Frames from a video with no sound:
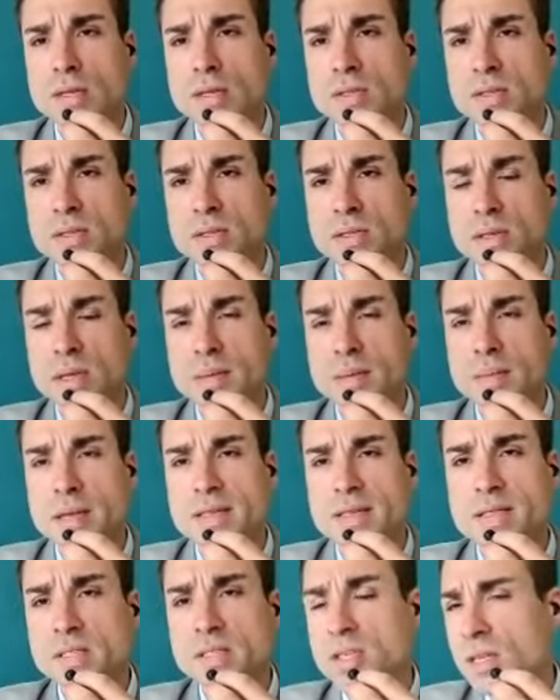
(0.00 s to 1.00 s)
as
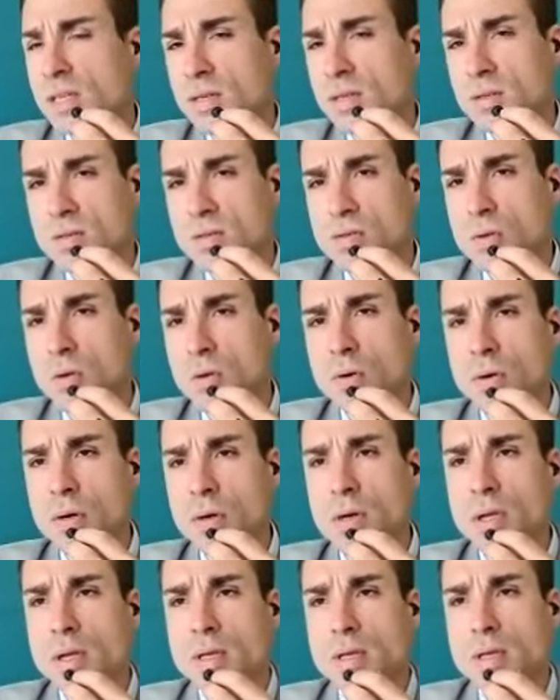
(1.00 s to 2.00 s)
MS Teams
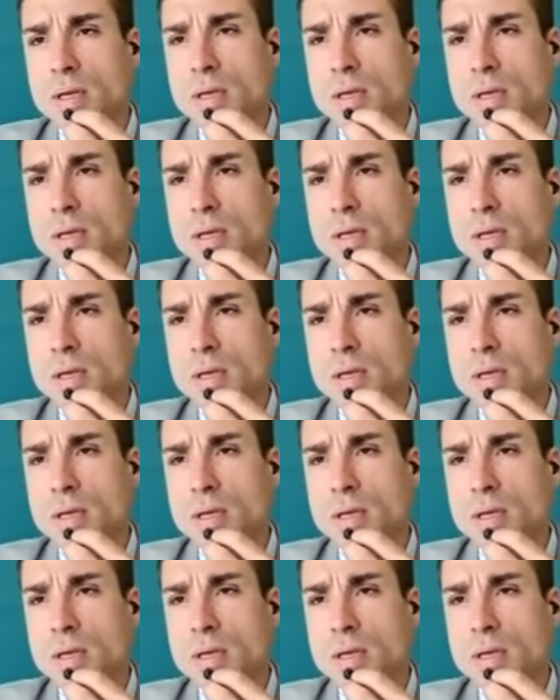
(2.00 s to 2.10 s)
or